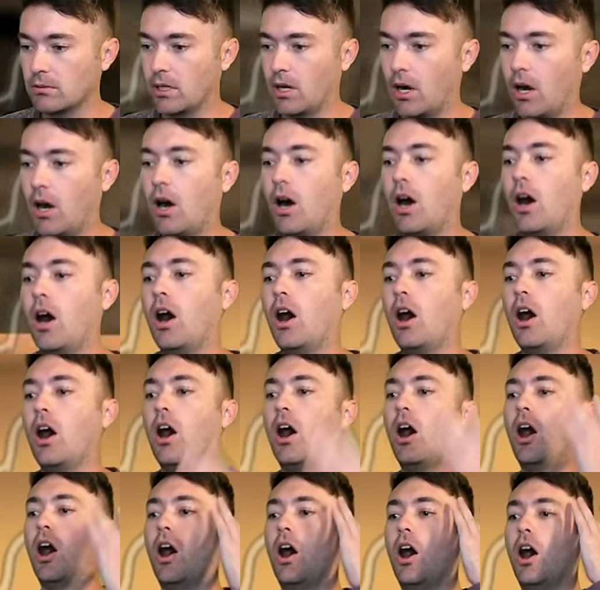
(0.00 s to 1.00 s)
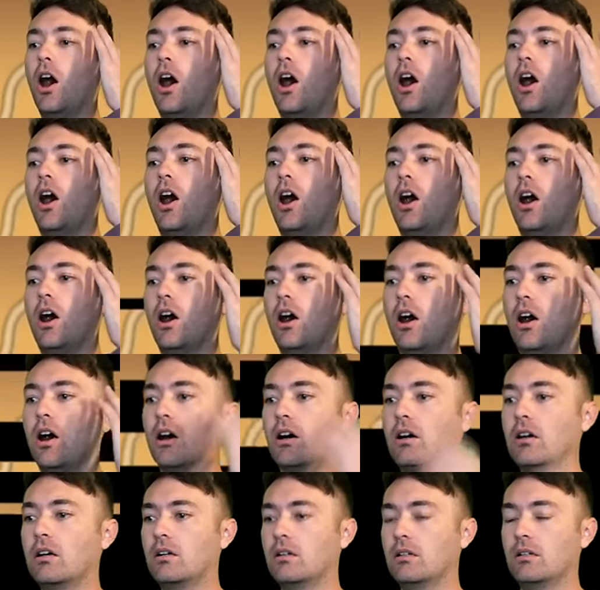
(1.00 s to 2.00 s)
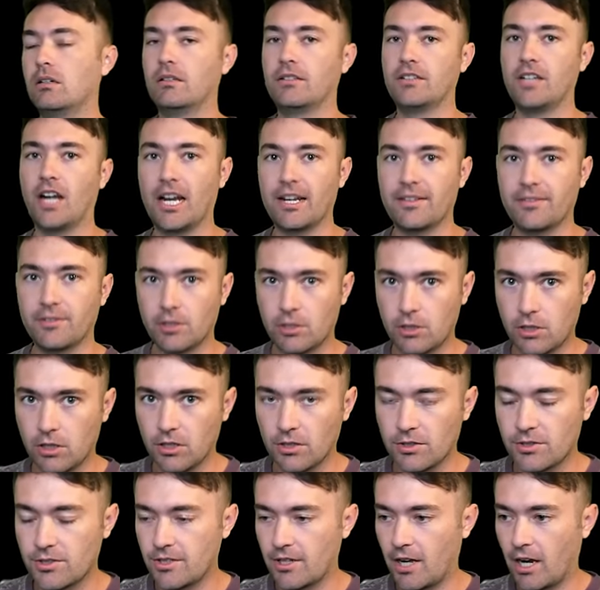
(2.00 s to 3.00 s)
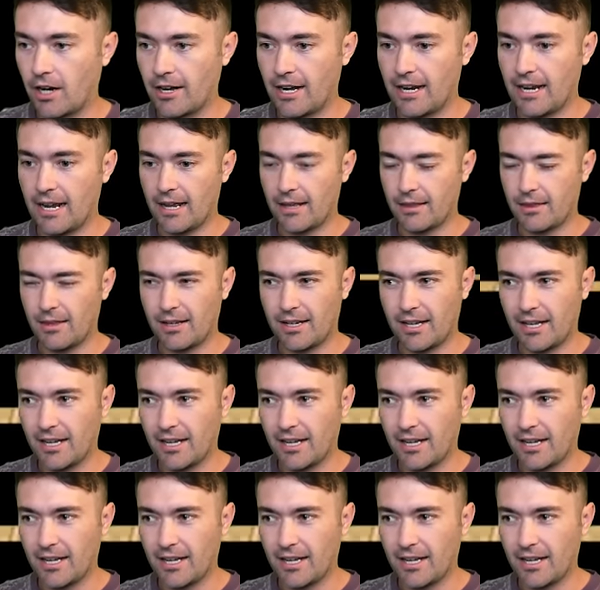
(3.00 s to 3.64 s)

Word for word: oh, not even close. All right, I think